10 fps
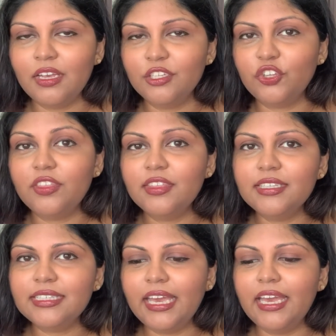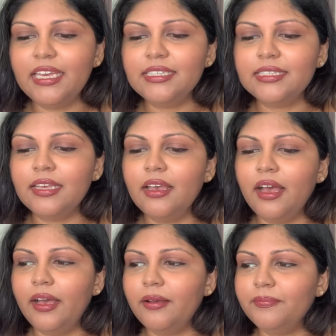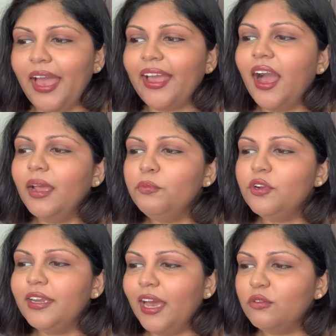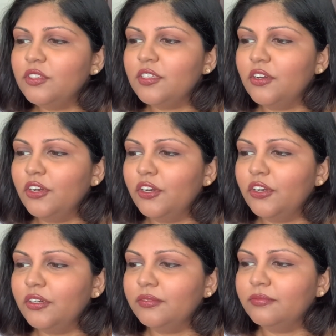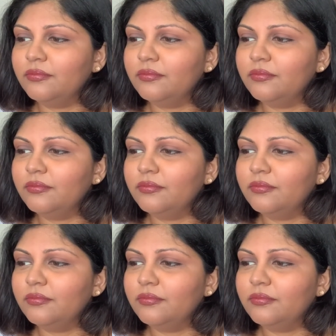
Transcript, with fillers: So in this case, I can't pronounce her